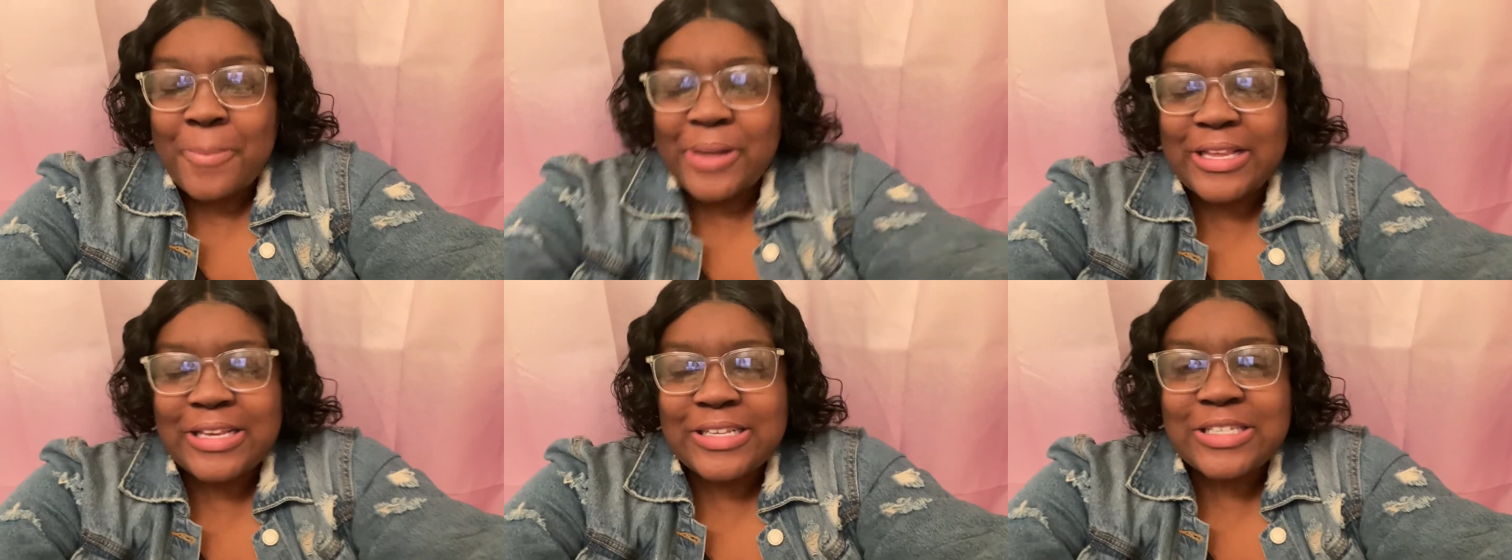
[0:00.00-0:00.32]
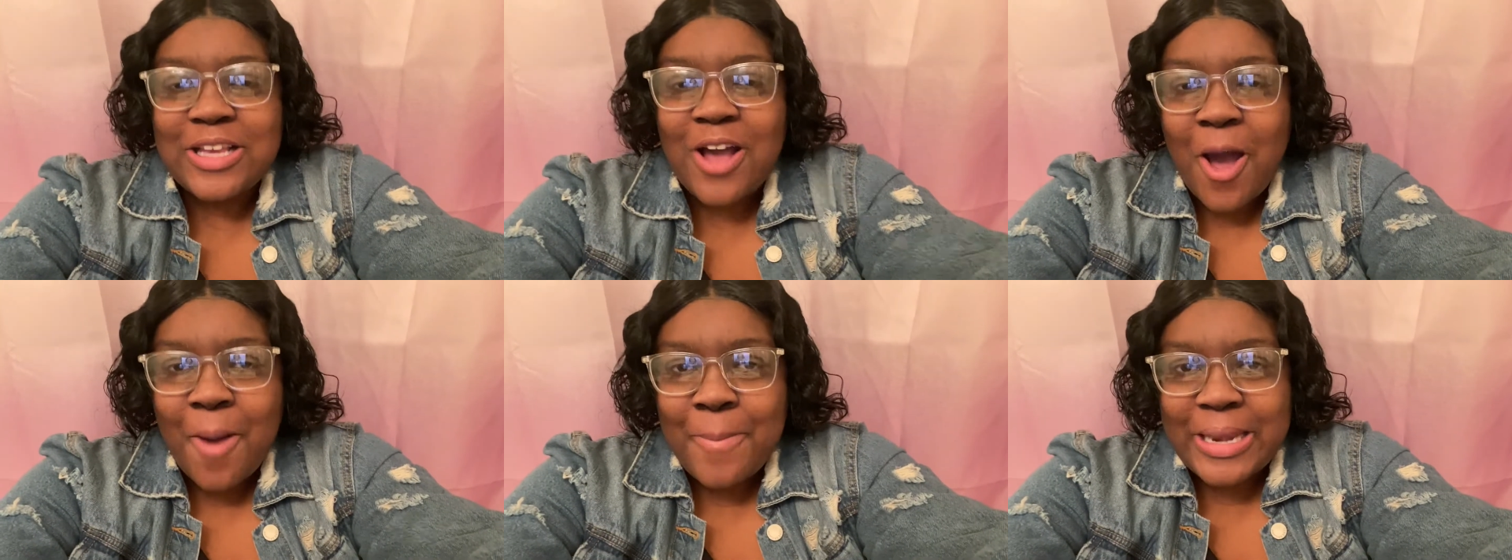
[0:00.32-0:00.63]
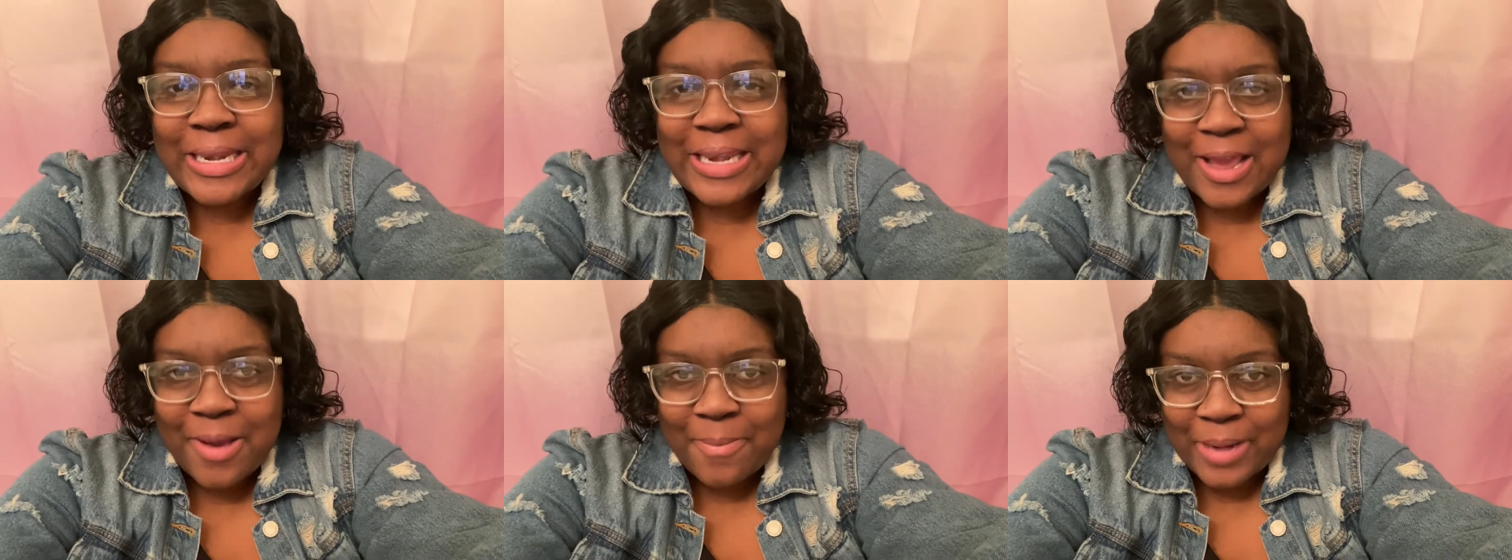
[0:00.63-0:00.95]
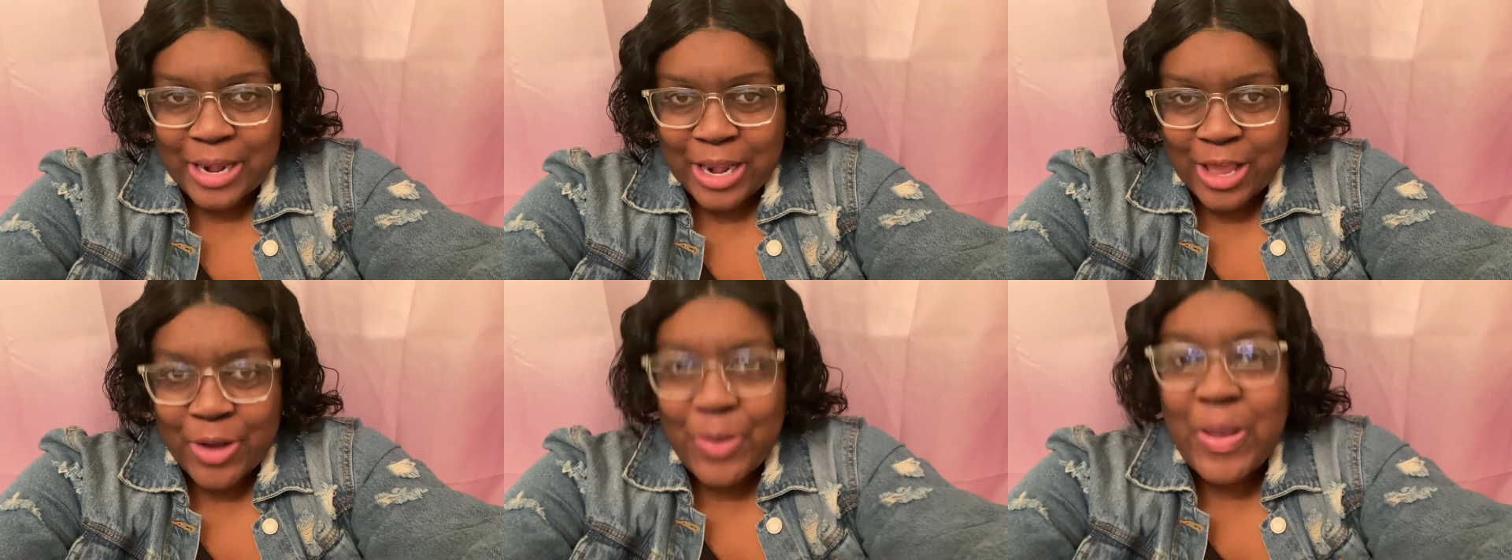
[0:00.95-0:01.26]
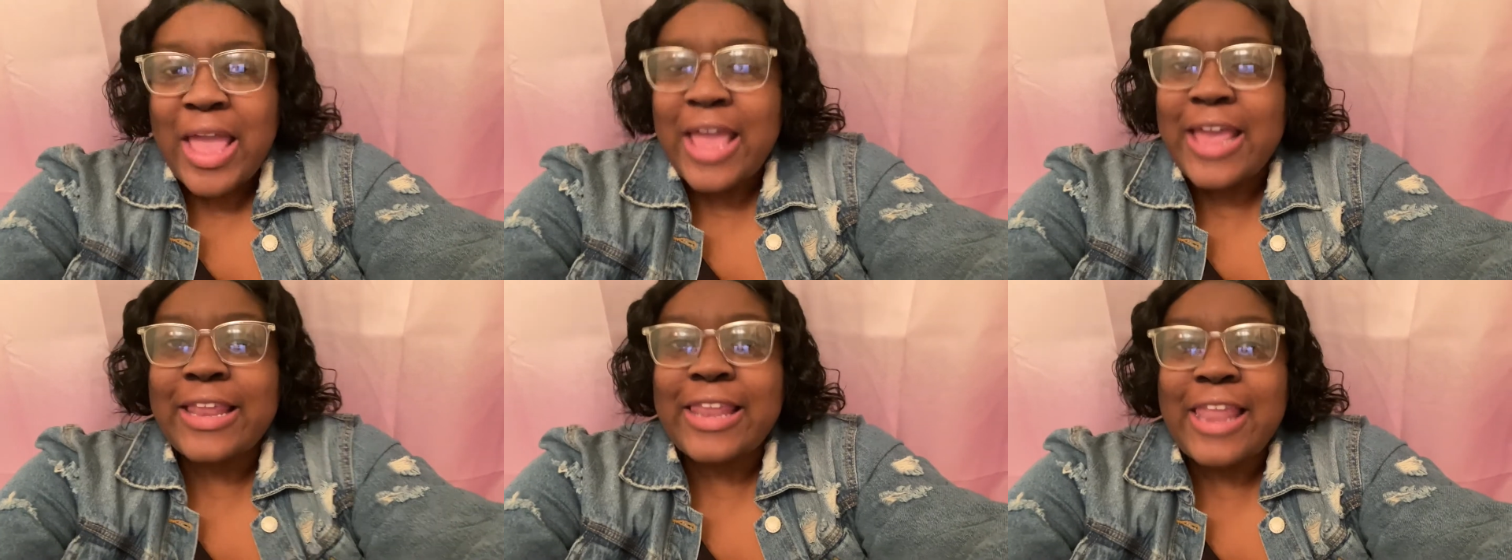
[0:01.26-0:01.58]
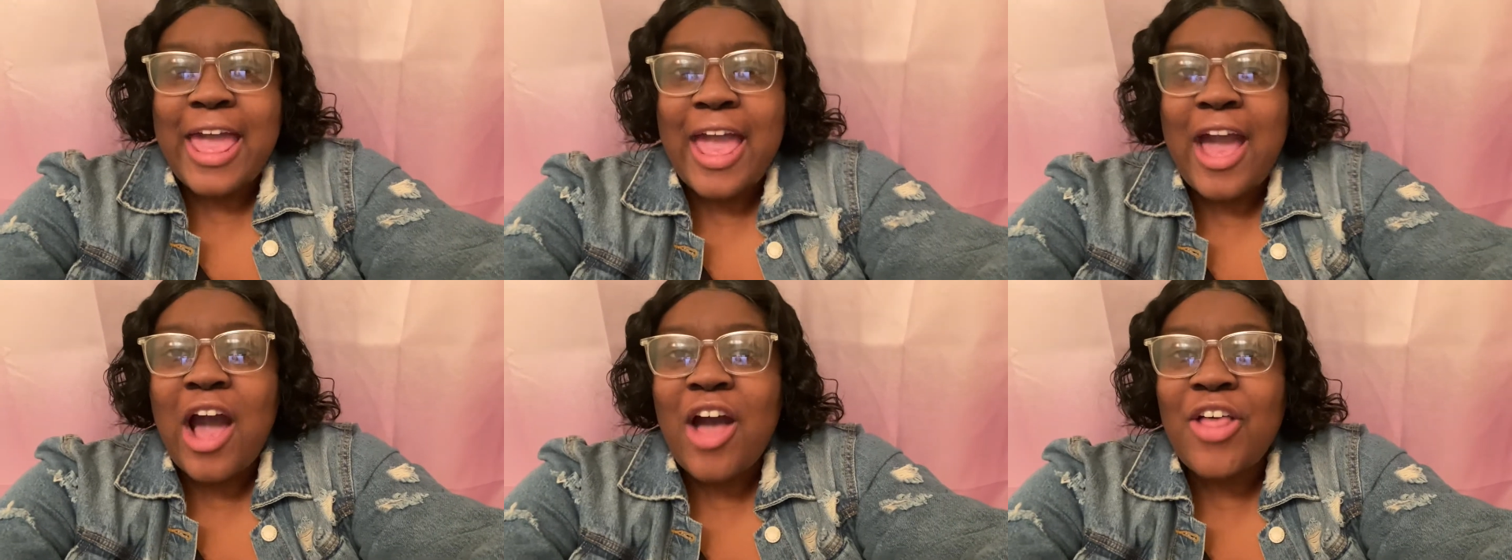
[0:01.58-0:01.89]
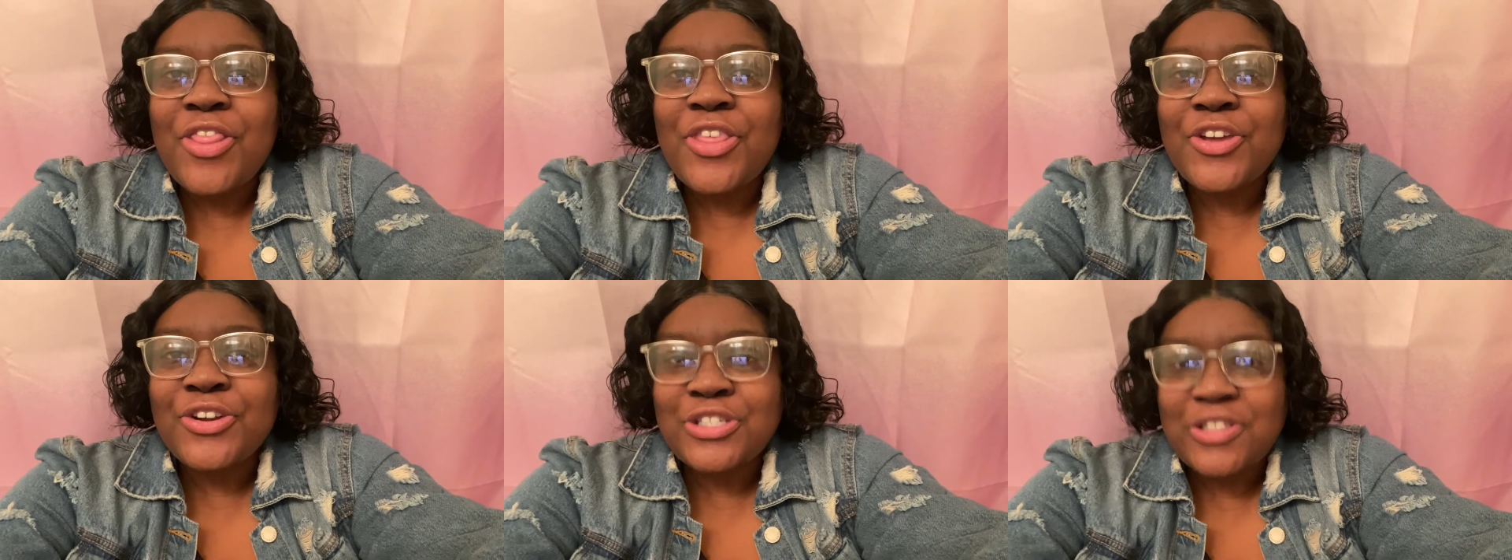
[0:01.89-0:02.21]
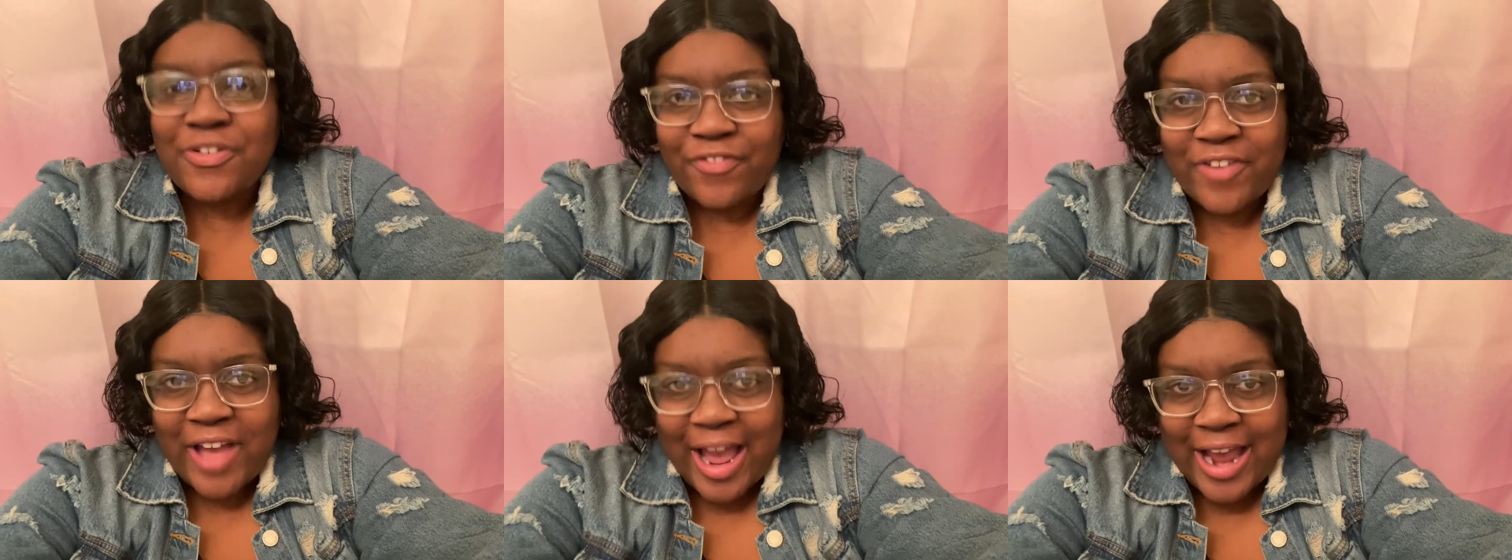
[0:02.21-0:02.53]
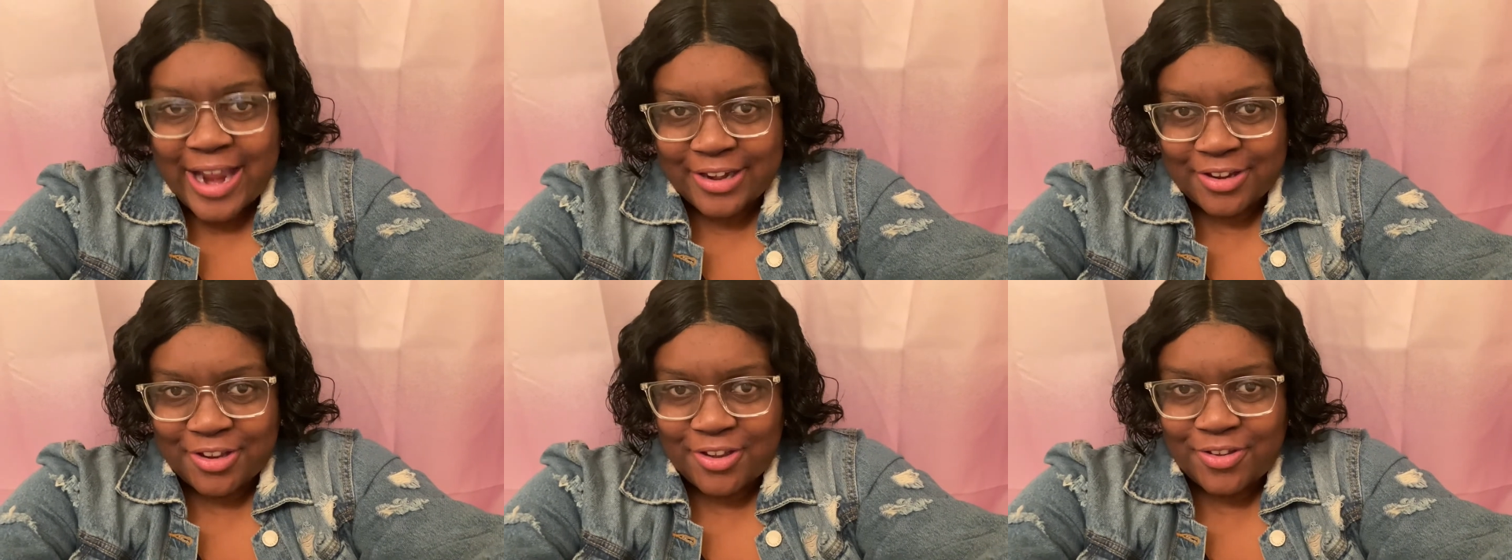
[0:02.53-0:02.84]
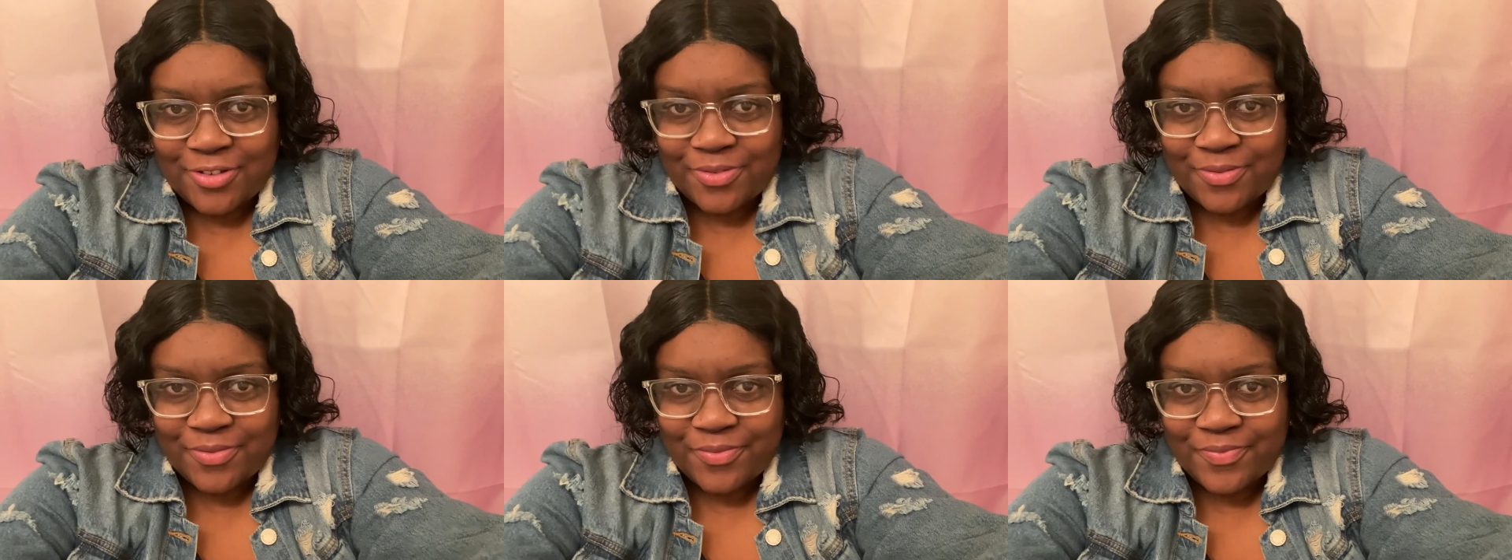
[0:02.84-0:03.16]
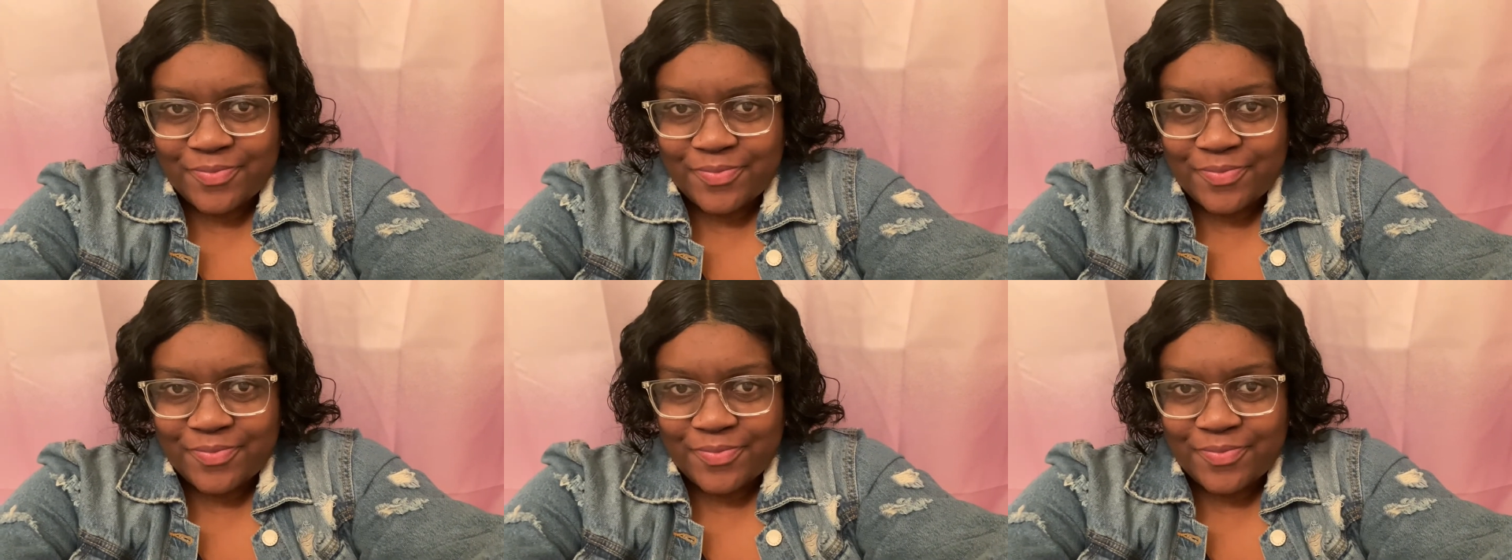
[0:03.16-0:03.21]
please comment down below and let others find you.